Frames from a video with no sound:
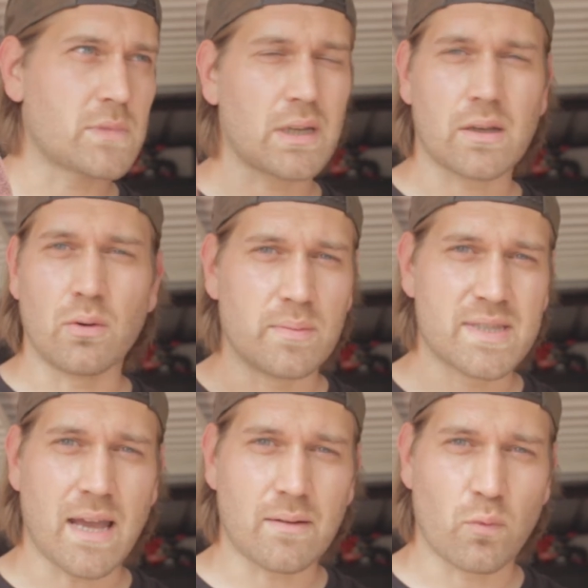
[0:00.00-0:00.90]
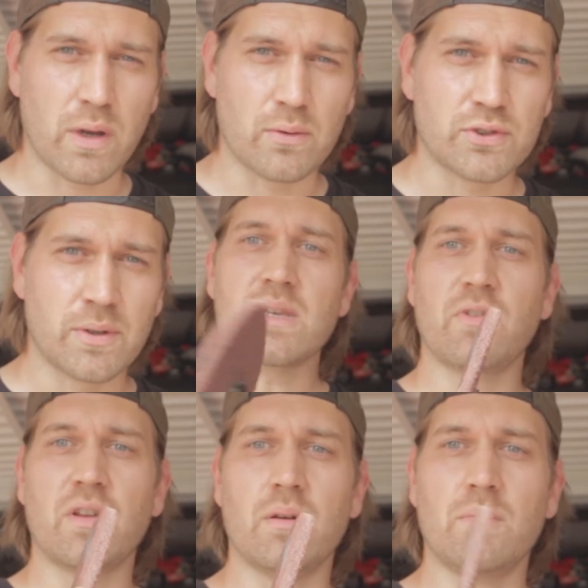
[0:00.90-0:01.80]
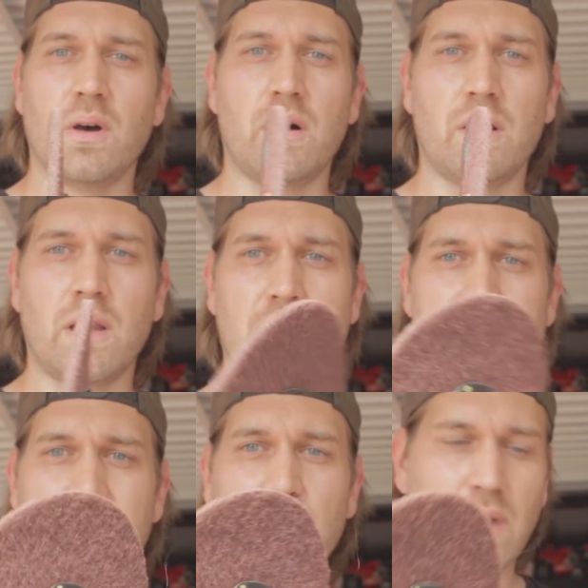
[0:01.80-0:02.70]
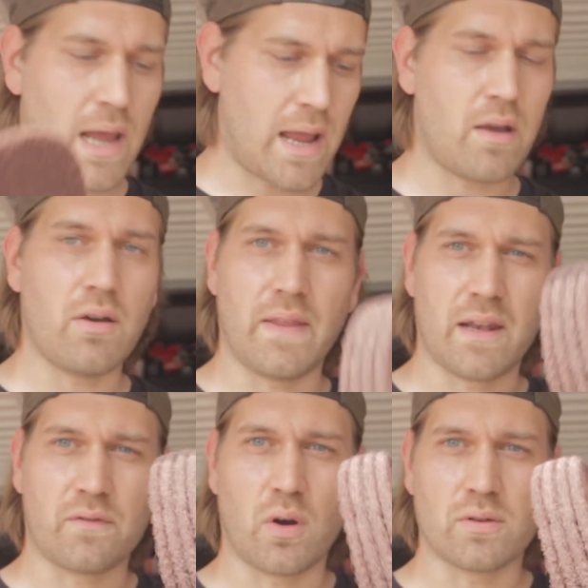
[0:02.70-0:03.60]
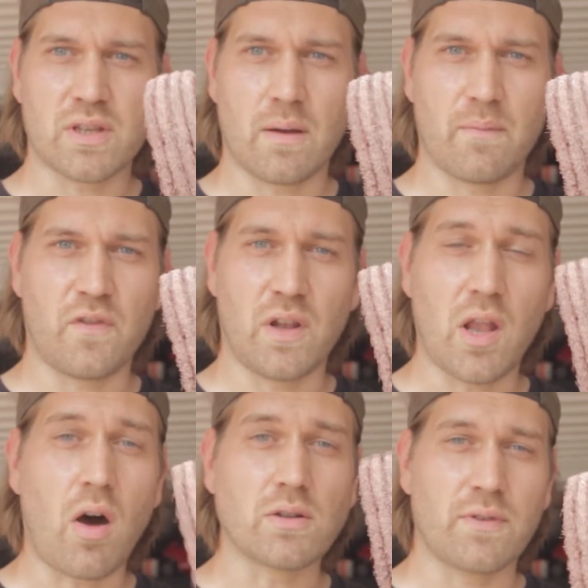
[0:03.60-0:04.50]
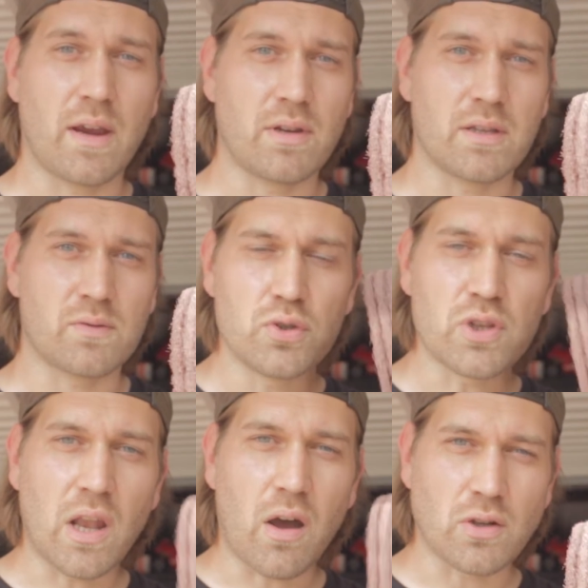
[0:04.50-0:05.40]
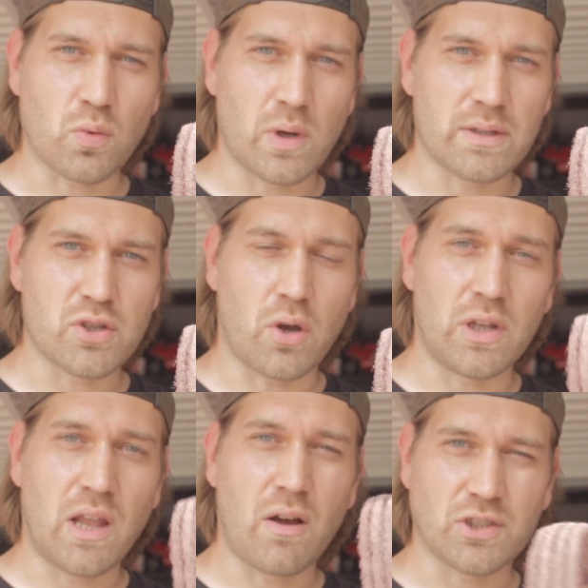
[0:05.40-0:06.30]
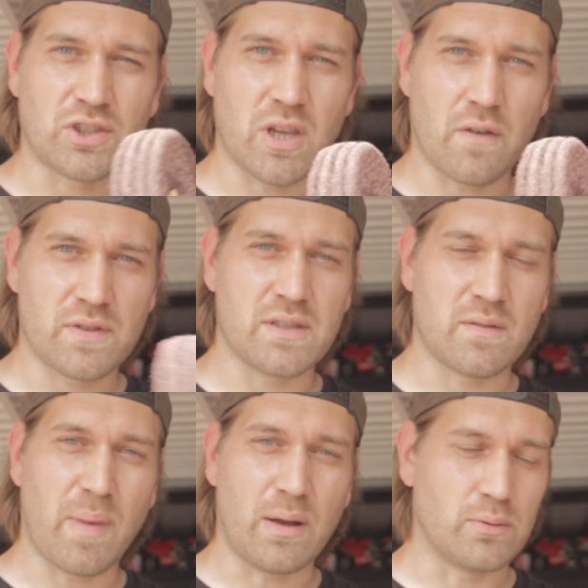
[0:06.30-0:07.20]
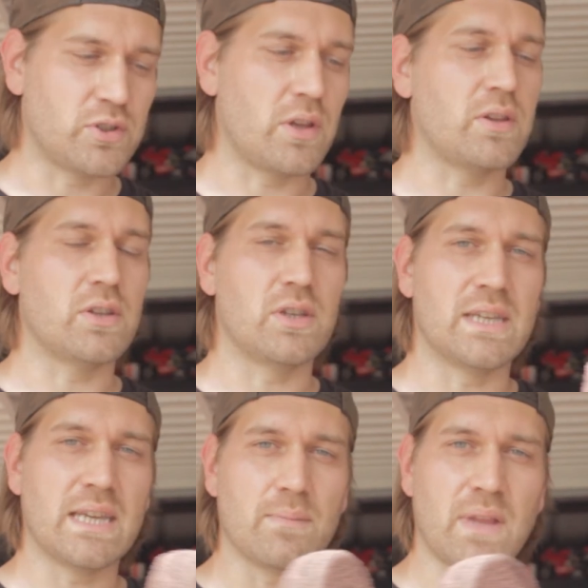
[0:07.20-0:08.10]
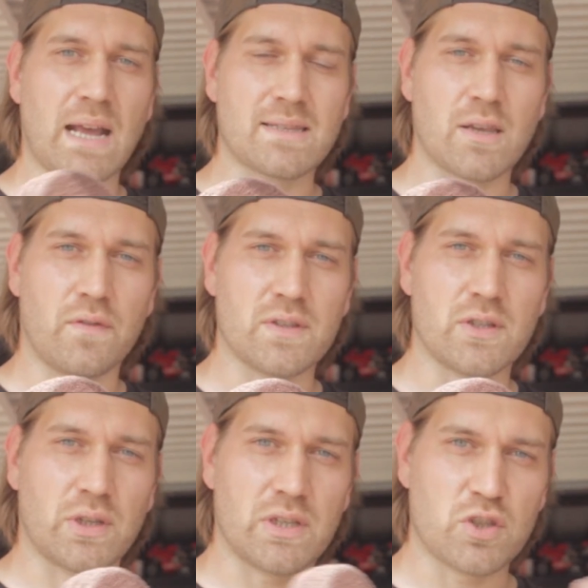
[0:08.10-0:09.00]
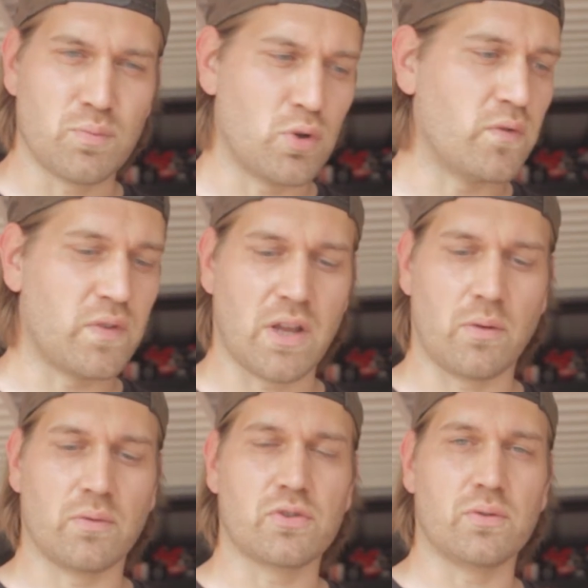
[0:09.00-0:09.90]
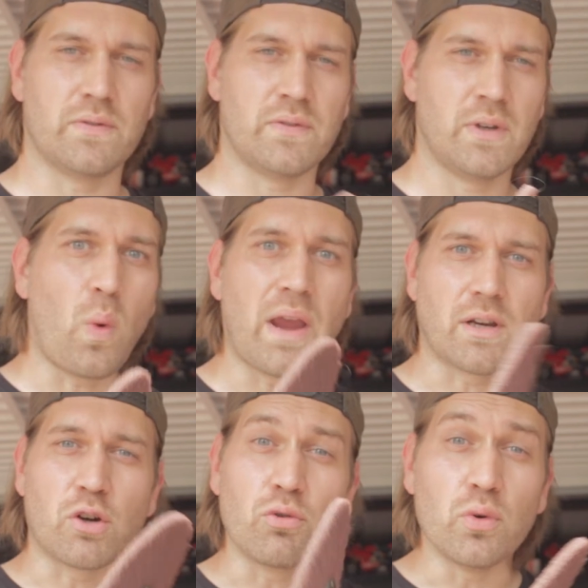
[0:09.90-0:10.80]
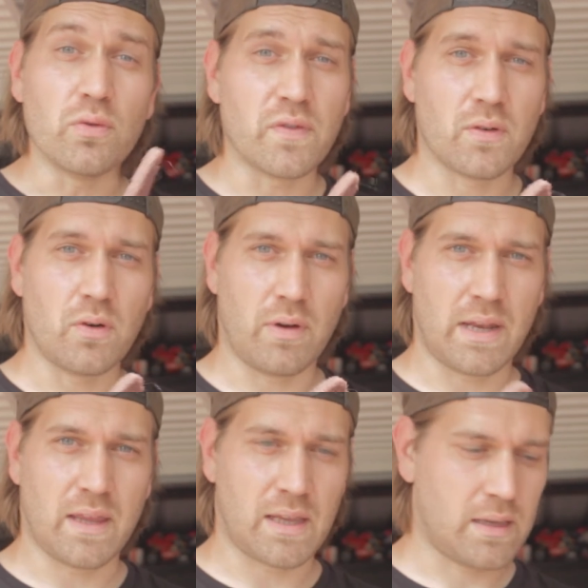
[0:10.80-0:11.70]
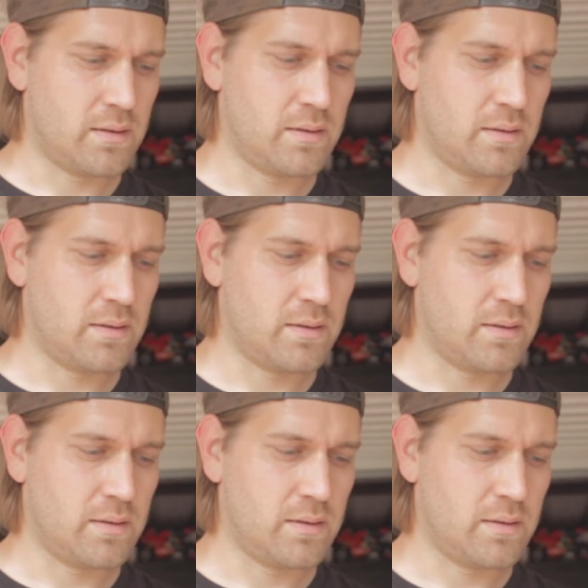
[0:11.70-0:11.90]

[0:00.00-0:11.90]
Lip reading: think they call them satin wheels. Some of them are like single layer, and then I've got some for larger areas. Use the larger ones on larger surfaces of metal so that you can keep that surface looking smooth. You don't sort of wear a groove or anything